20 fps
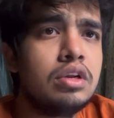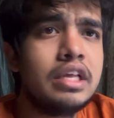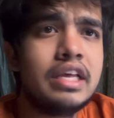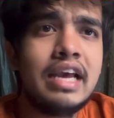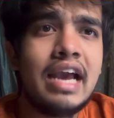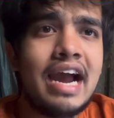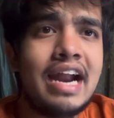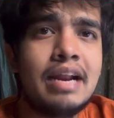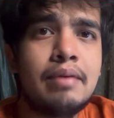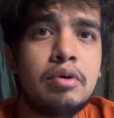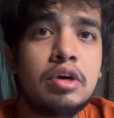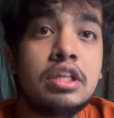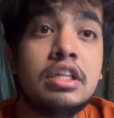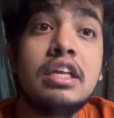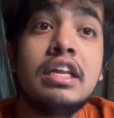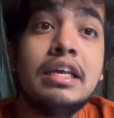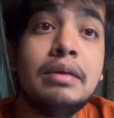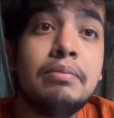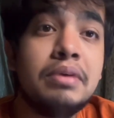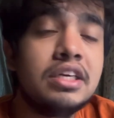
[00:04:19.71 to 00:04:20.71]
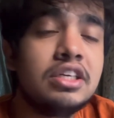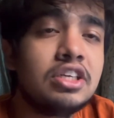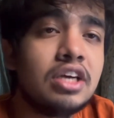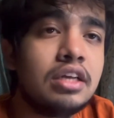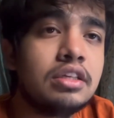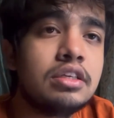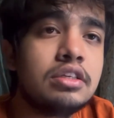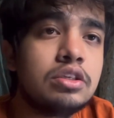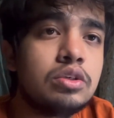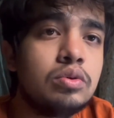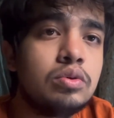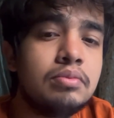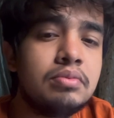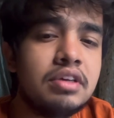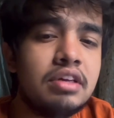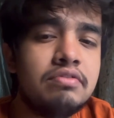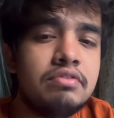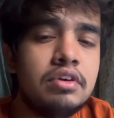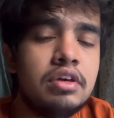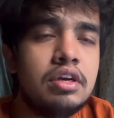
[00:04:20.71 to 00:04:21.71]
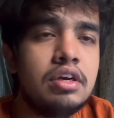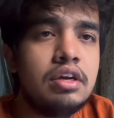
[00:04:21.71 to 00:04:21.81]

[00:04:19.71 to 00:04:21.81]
He had about 3 big chances to himself,